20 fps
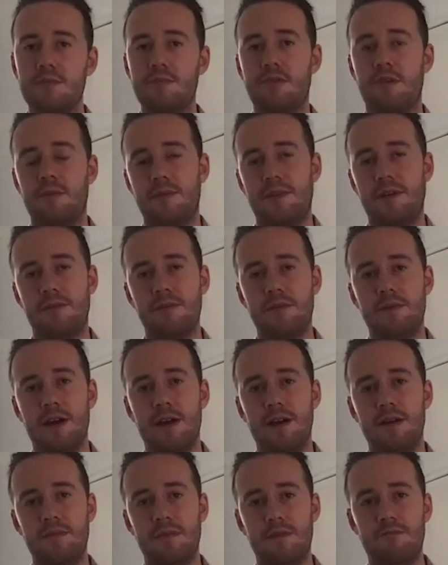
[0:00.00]
problem
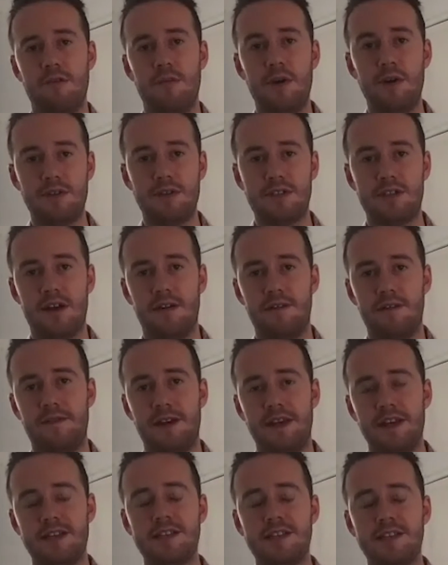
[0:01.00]
that remote staff
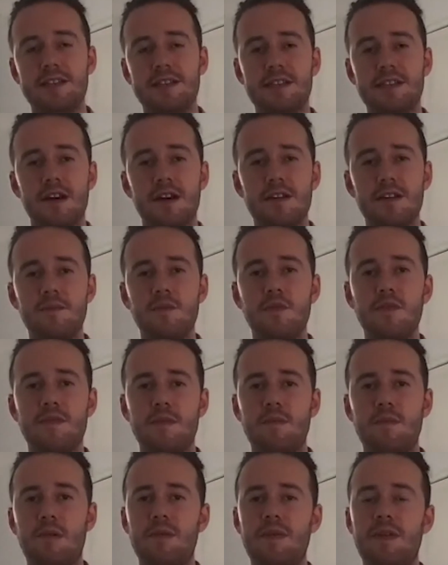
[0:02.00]
face is kind of more of a
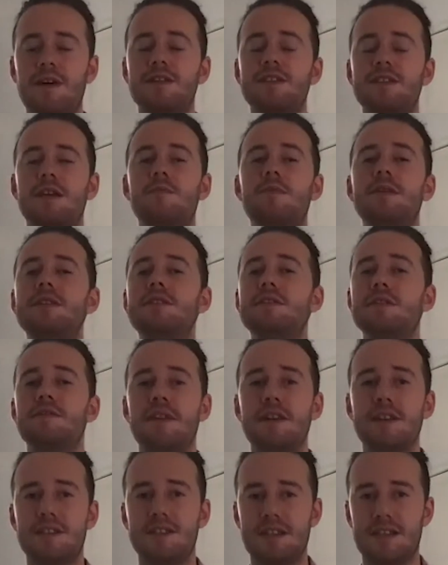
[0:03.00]
problem that I'd say a business
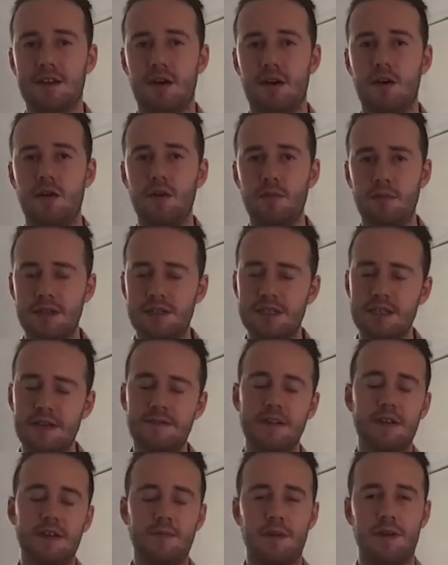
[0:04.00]
faces as a whole, but it
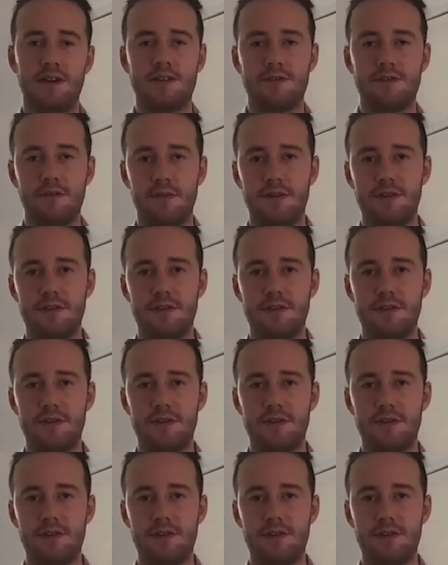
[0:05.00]
definitely applies to remote